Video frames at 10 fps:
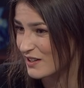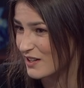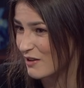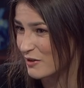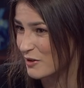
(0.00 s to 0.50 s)

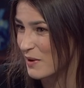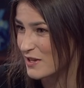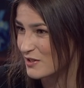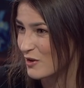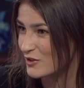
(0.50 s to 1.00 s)
definitely the
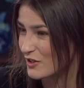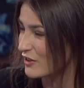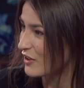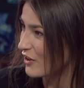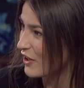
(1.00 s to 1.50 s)
best coach
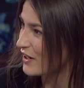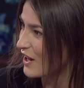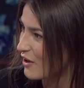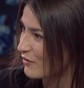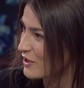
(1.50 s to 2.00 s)
that, that I could
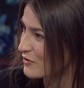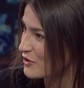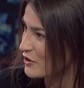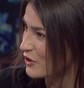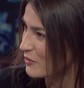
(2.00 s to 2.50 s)
have. That's for
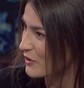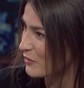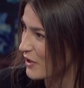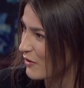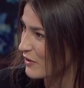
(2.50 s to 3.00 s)
sure. We
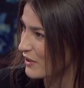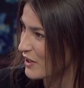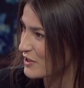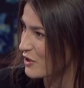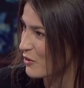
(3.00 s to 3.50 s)
we definitely
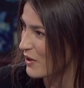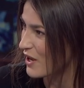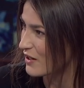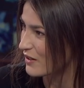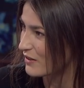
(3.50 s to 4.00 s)
click so
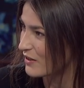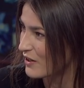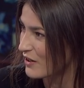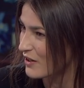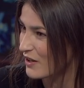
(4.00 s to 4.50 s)
well, and
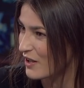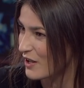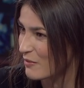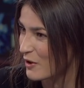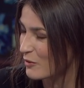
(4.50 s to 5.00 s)

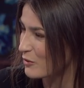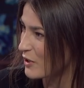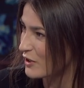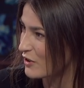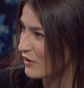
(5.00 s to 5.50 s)
um, I wouldn't
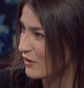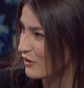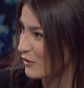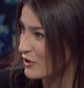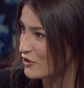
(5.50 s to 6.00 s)
want to, to
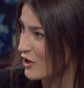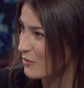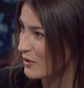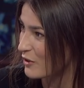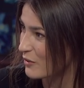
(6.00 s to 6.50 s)
do this
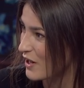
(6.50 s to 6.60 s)
job with anyone